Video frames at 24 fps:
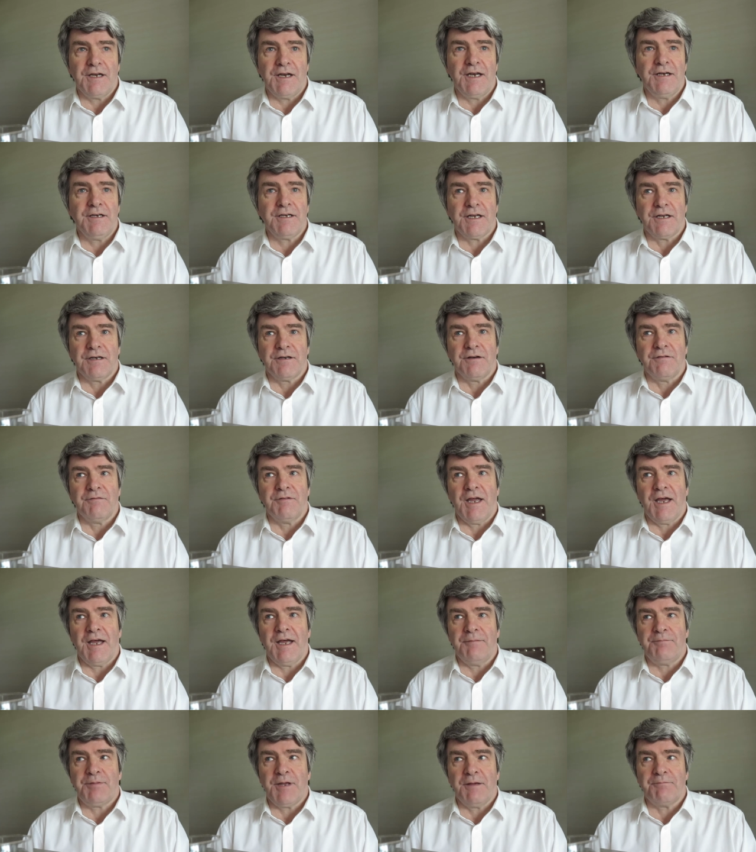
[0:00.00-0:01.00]
uh, Indian
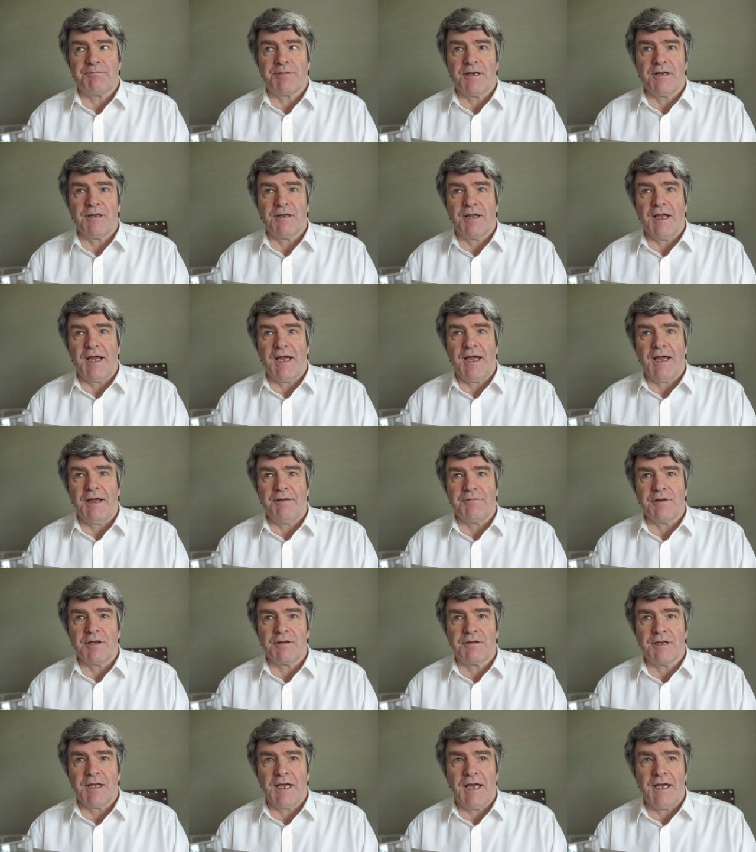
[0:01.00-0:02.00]
uh, people, uh,
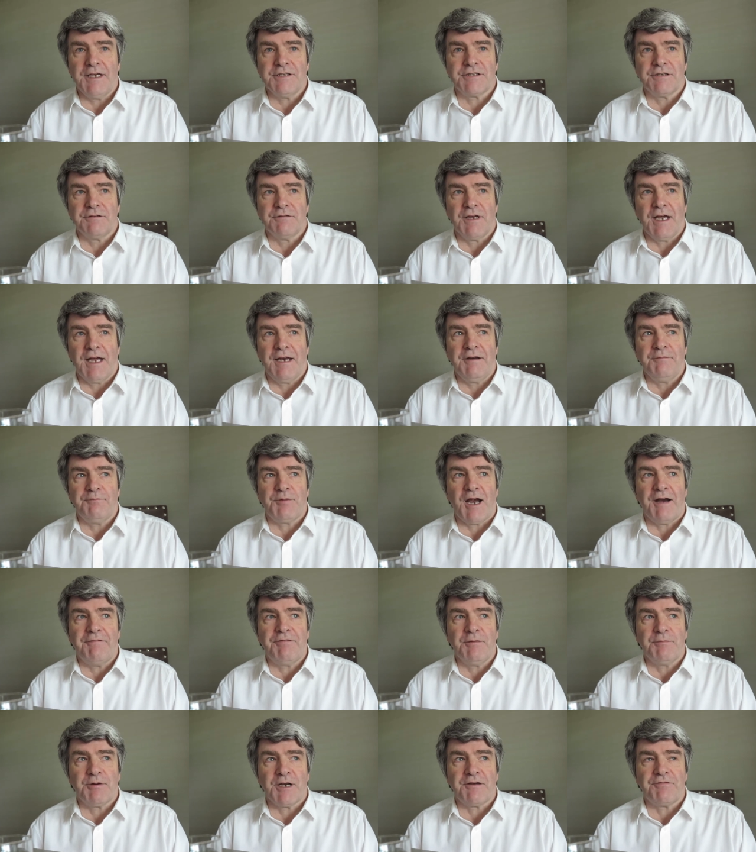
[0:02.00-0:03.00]
Asian, any,
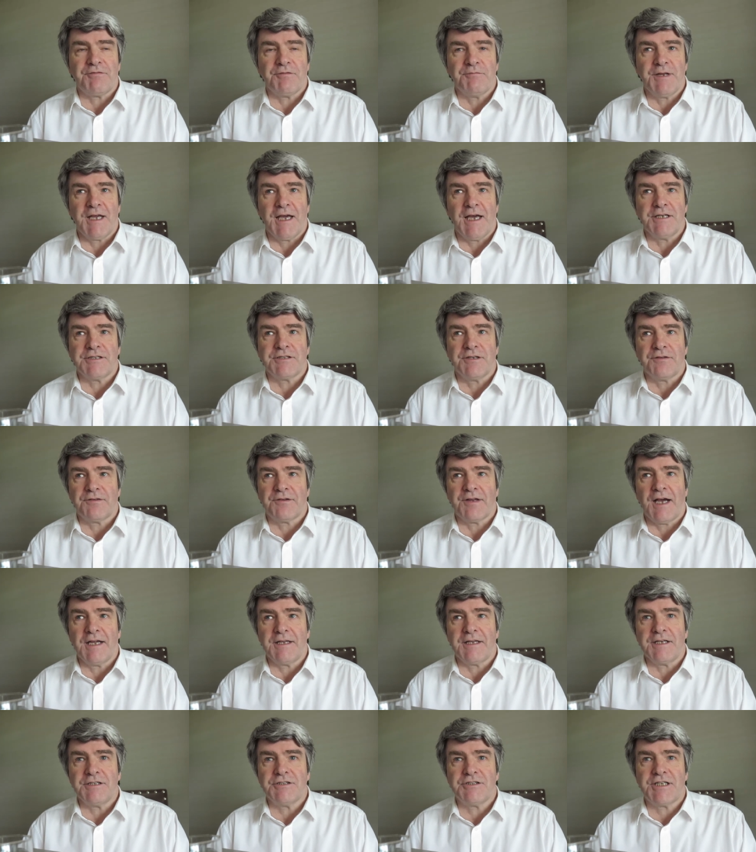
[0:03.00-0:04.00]
everybody from the Asian
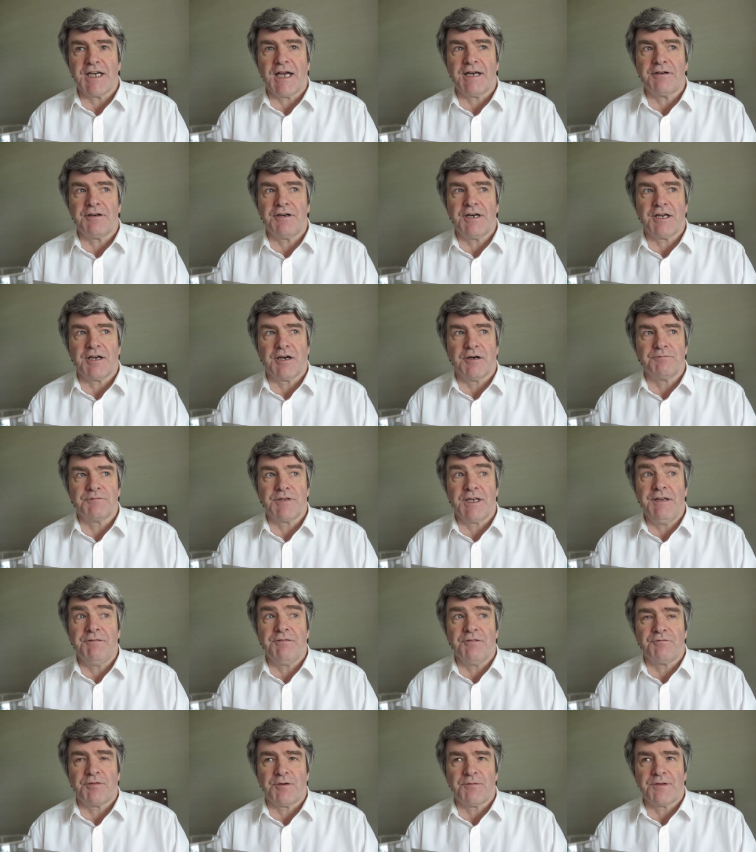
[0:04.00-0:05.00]
side, they generally come,
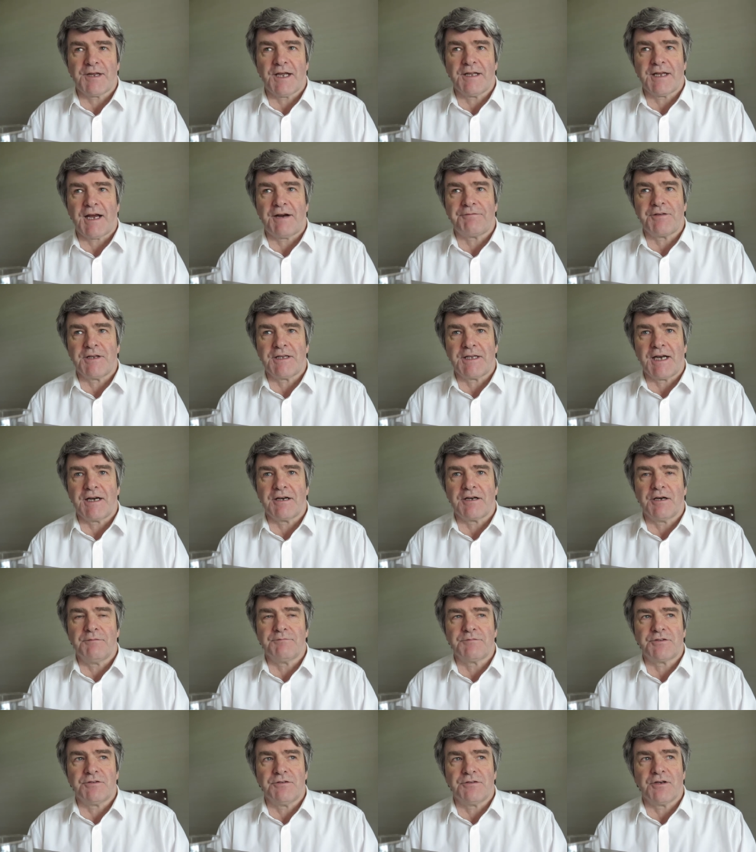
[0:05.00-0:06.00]
even from South Africa, they'll
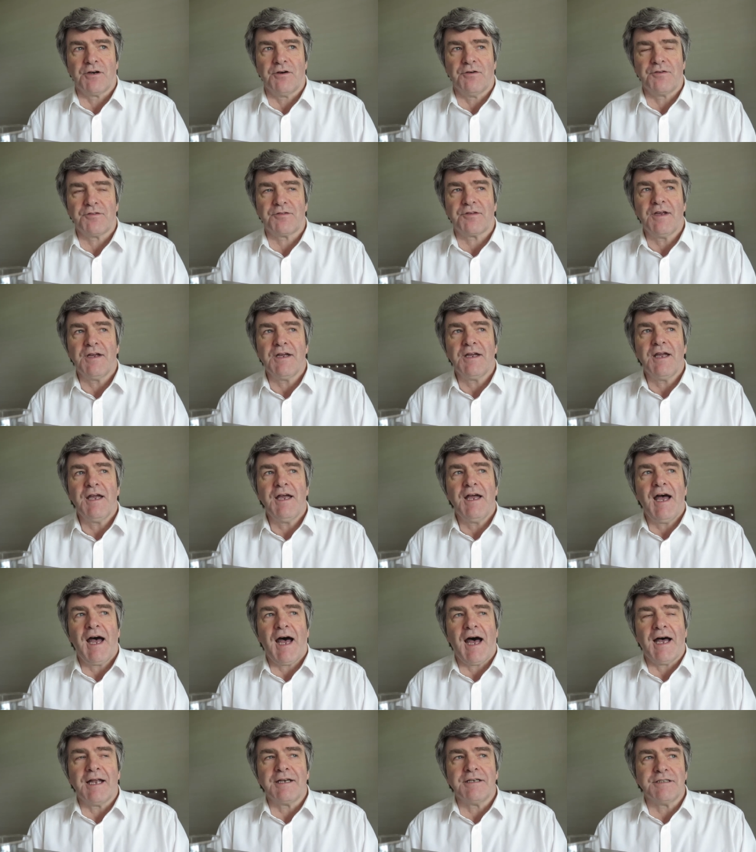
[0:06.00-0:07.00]
come through those.
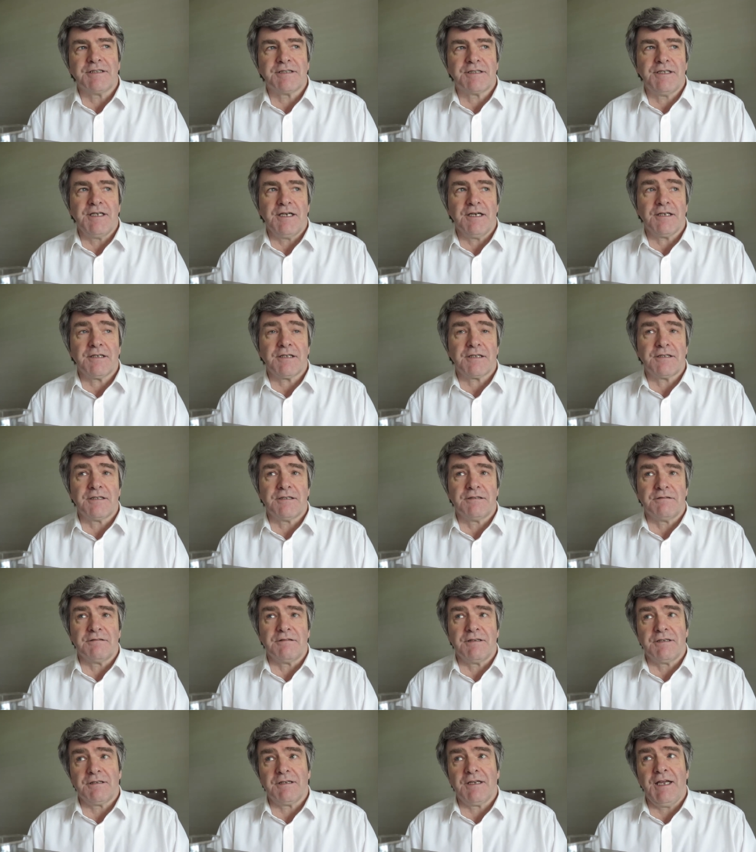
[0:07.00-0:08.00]
And the
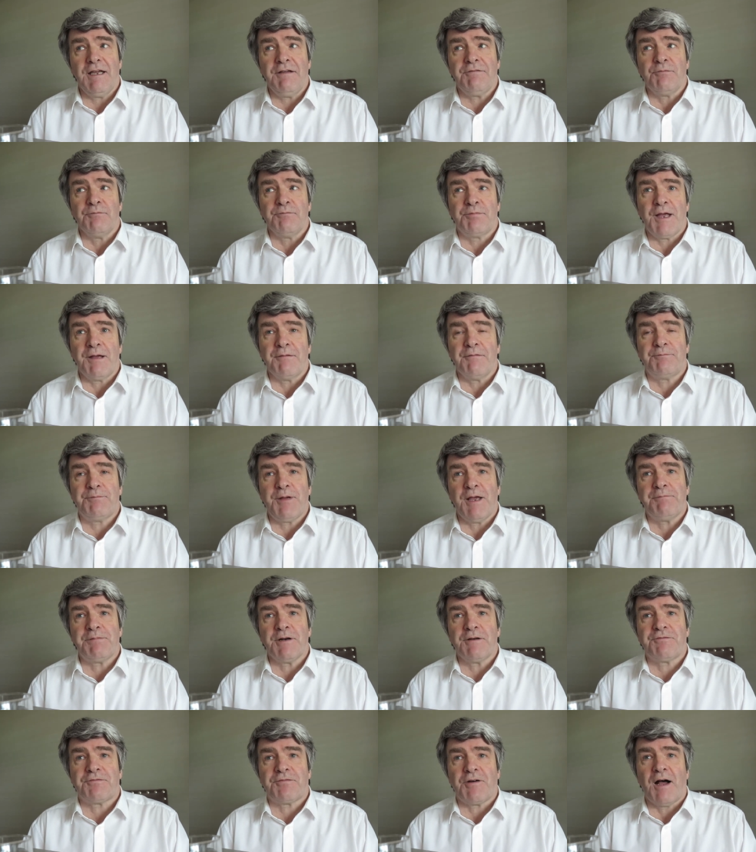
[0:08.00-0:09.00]
other, even pe-
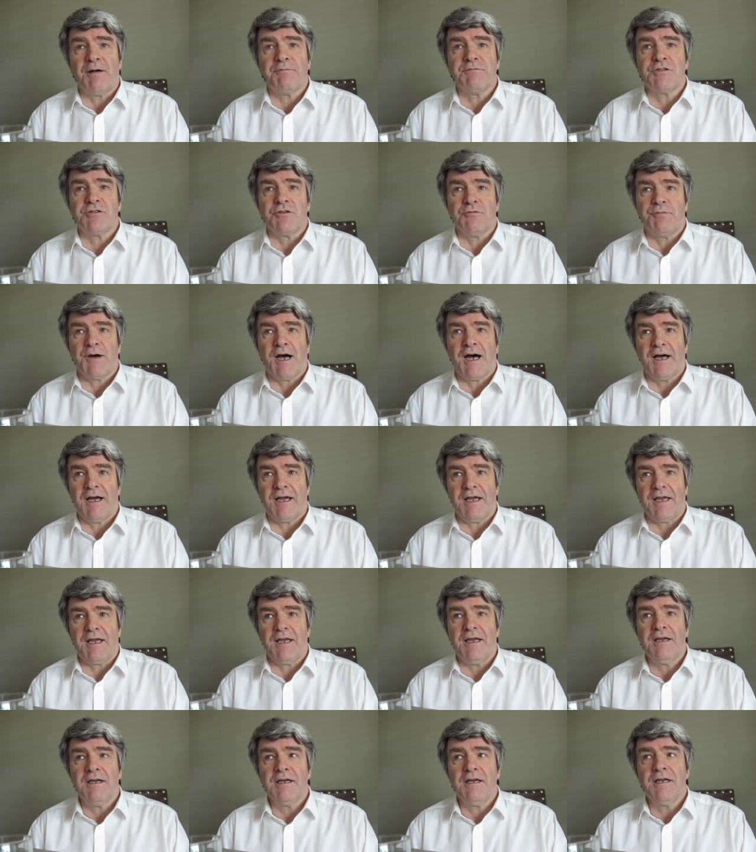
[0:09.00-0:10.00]
people from
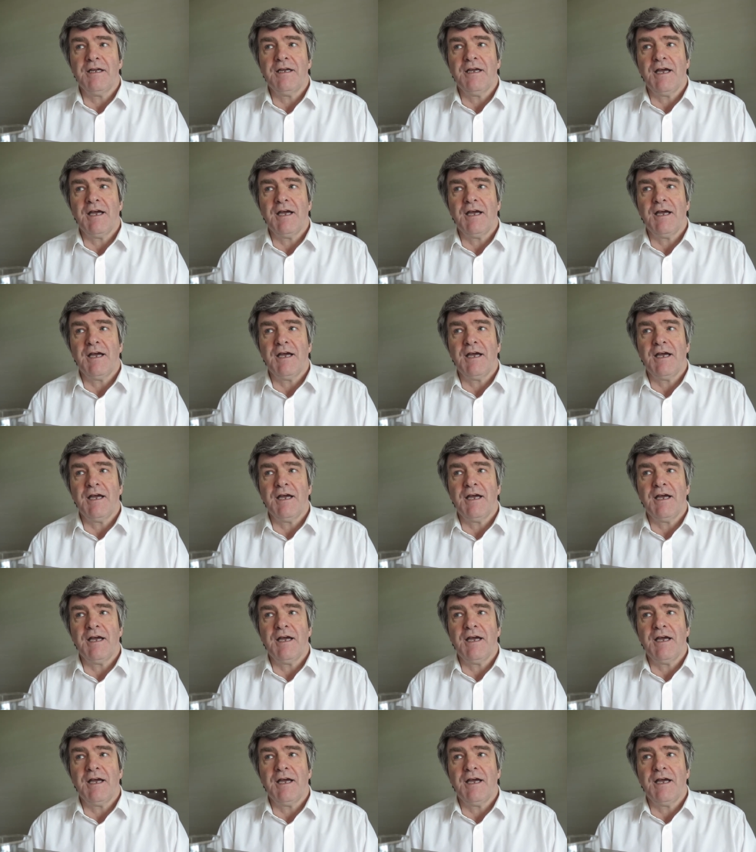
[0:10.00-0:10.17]
Dubai,